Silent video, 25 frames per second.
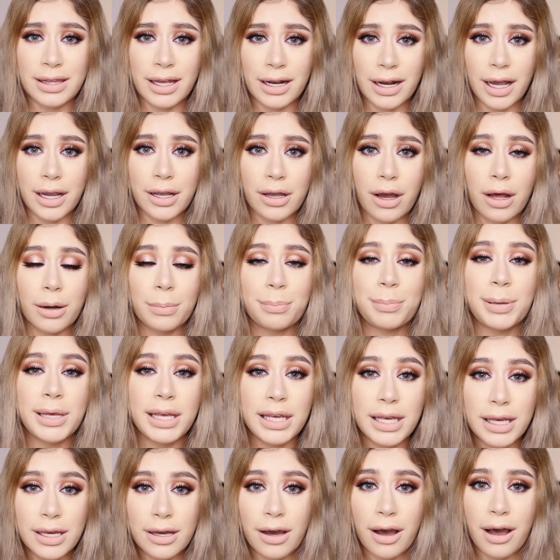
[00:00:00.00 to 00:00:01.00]
that I got
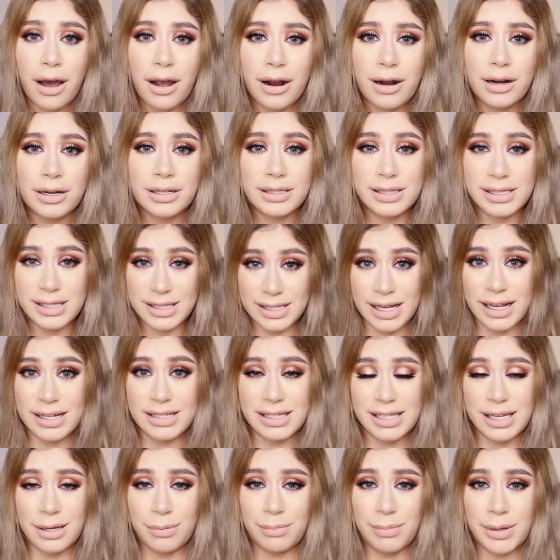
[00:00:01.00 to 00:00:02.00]
PR
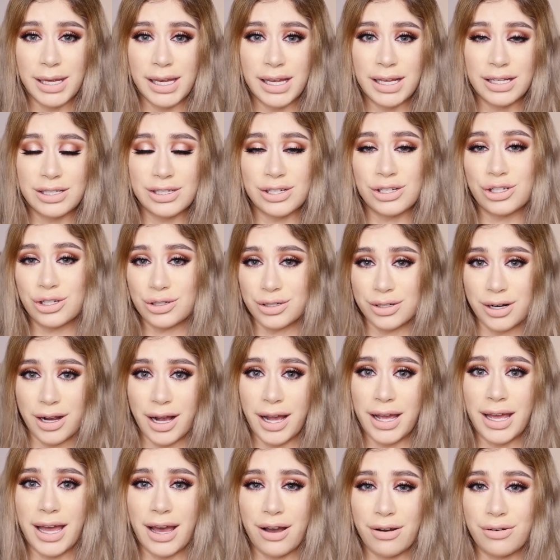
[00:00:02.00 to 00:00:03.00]
sent to me to
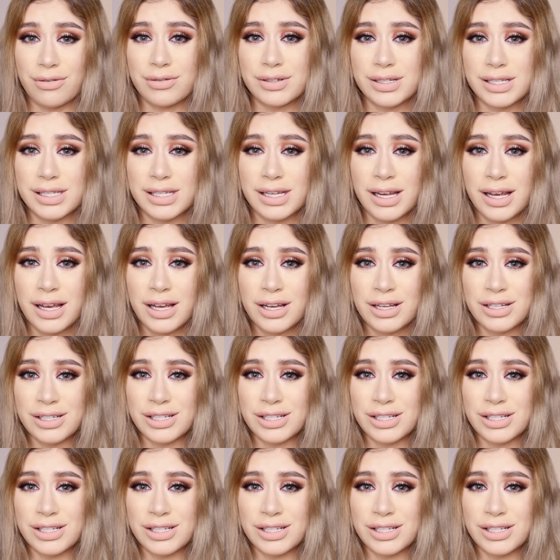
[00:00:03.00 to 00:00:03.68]
try out.